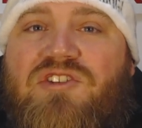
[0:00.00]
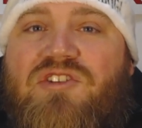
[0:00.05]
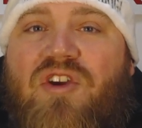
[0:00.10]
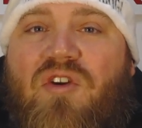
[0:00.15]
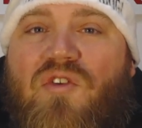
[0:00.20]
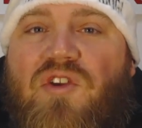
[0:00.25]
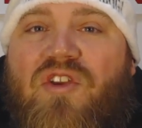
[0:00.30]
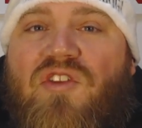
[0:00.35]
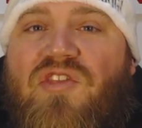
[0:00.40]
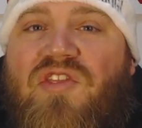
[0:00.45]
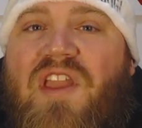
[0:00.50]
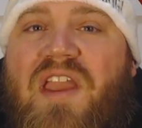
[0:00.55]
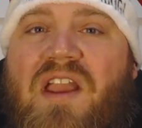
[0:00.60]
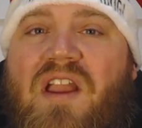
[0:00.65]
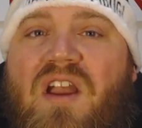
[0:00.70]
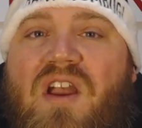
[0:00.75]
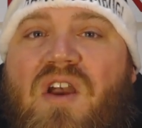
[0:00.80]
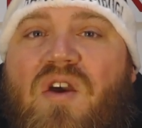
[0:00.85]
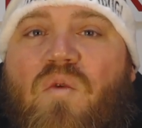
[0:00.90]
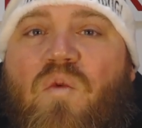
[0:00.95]
don't you
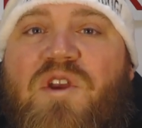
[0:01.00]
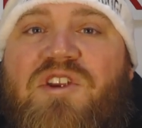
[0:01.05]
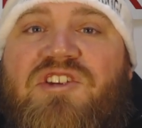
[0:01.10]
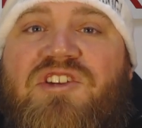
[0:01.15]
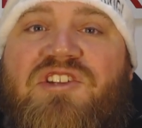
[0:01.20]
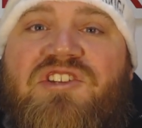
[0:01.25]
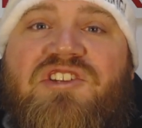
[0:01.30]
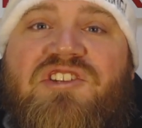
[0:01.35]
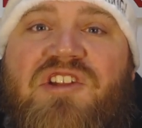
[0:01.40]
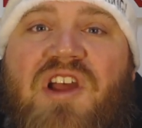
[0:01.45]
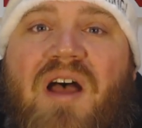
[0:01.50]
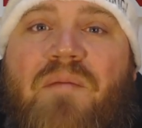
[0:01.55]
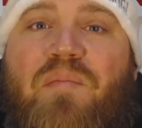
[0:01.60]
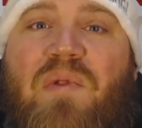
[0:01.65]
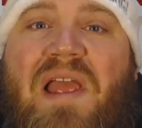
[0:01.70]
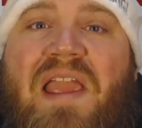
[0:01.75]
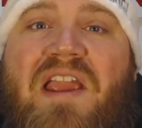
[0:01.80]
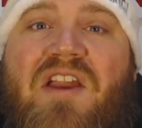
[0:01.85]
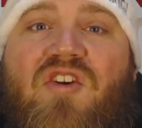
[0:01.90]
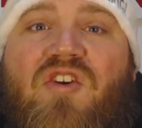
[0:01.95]
think we should stop
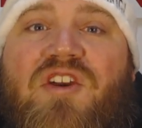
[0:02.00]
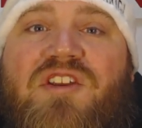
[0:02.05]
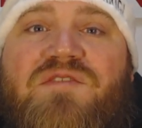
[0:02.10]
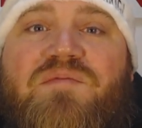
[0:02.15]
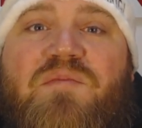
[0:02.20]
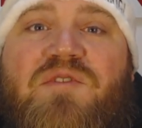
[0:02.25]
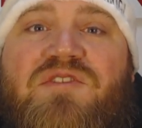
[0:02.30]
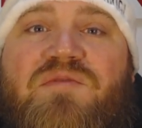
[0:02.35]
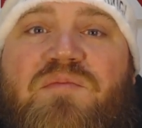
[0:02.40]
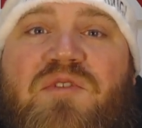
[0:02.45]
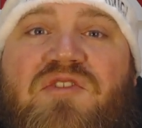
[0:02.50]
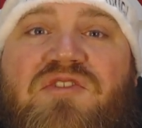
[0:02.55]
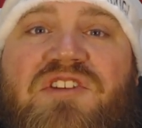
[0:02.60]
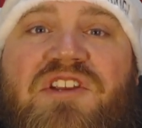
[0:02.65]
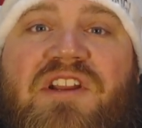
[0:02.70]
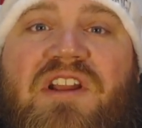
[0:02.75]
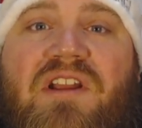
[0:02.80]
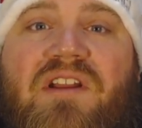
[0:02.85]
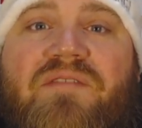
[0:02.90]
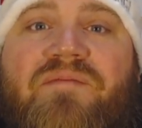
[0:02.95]
playing Christmas
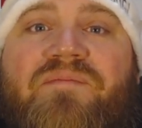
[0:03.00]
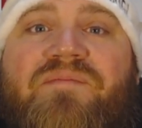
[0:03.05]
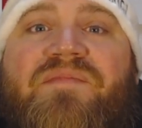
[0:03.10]
music